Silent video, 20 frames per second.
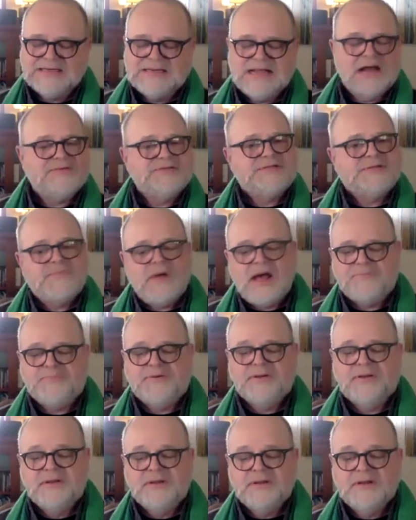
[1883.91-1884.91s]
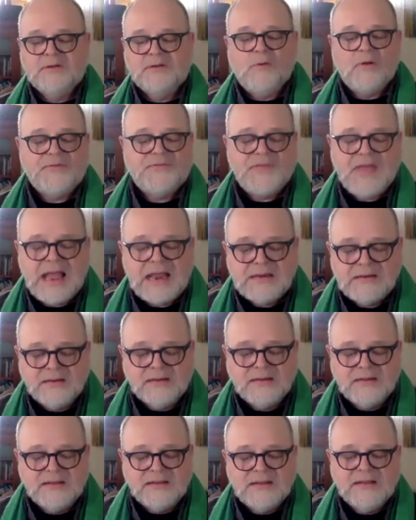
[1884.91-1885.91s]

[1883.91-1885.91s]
count them up. What then?